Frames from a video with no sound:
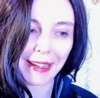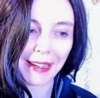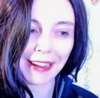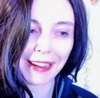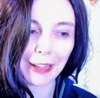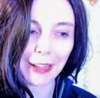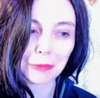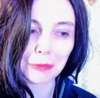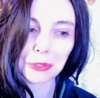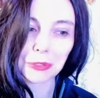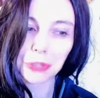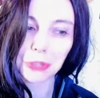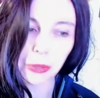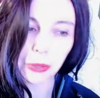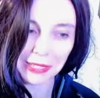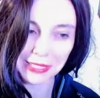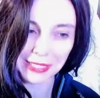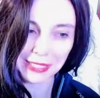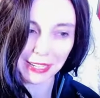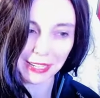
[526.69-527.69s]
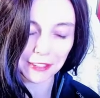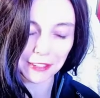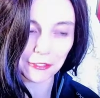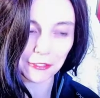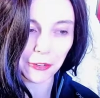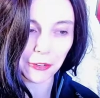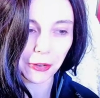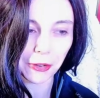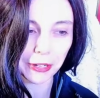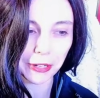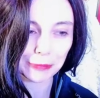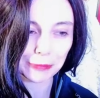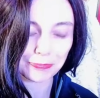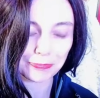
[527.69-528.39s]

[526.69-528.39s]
am so excited for.